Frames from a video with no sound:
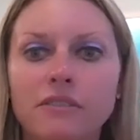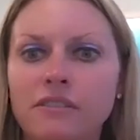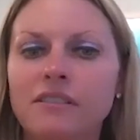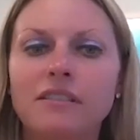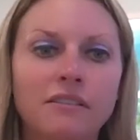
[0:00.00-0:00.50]
This
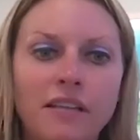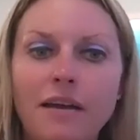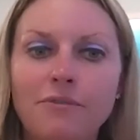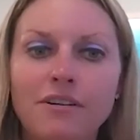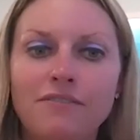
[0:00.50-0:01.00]
isn't a
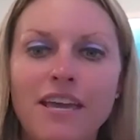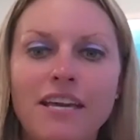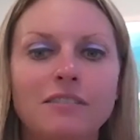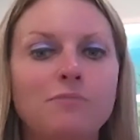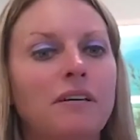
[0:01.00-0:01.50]
collaborative
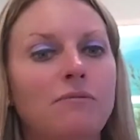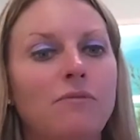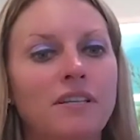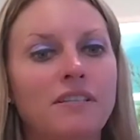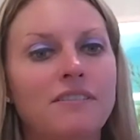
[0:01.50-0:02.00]
case, but
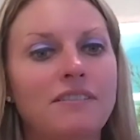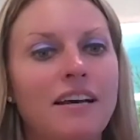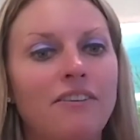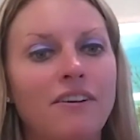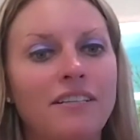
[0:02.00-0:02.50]
wanted to
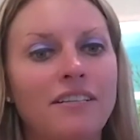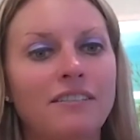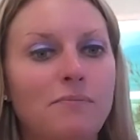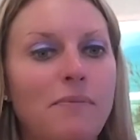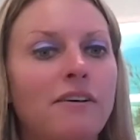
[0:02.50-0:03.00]
tell on
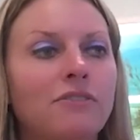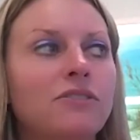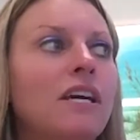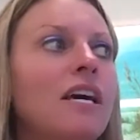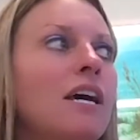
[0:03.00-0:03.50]
his
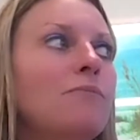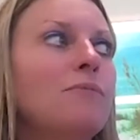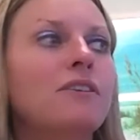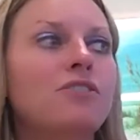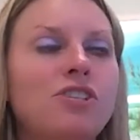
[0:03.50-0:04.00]
spouse
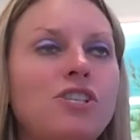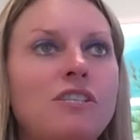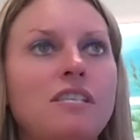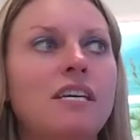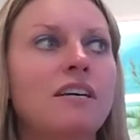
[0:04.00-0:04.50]
because
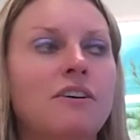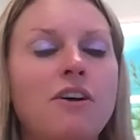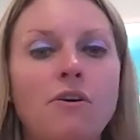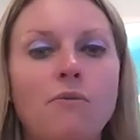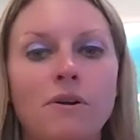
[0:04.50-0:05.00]
she's seeing a
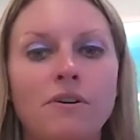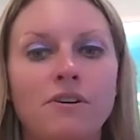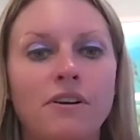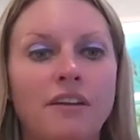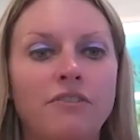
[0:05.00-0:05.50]

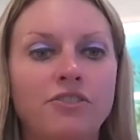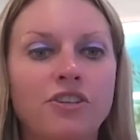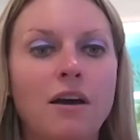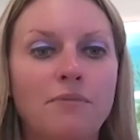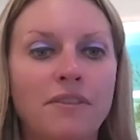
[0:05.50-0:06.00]
coworker at her
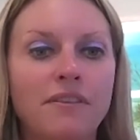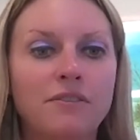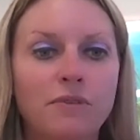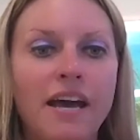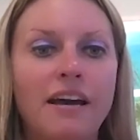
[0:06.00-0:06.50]
job, and
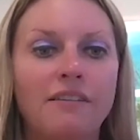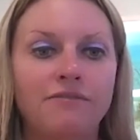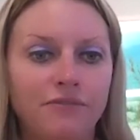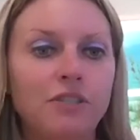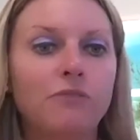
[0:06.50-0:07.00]
this would
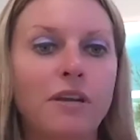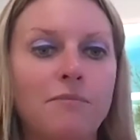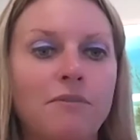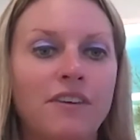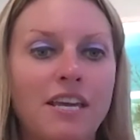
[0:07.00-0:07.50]
have,
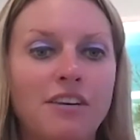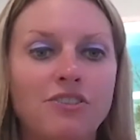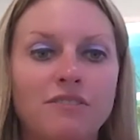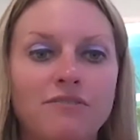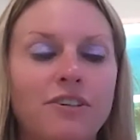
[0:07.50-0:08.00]

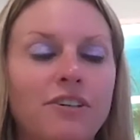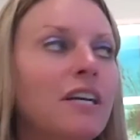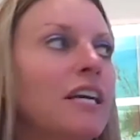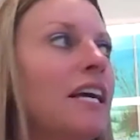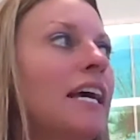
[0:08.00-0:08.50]
ramifications for her.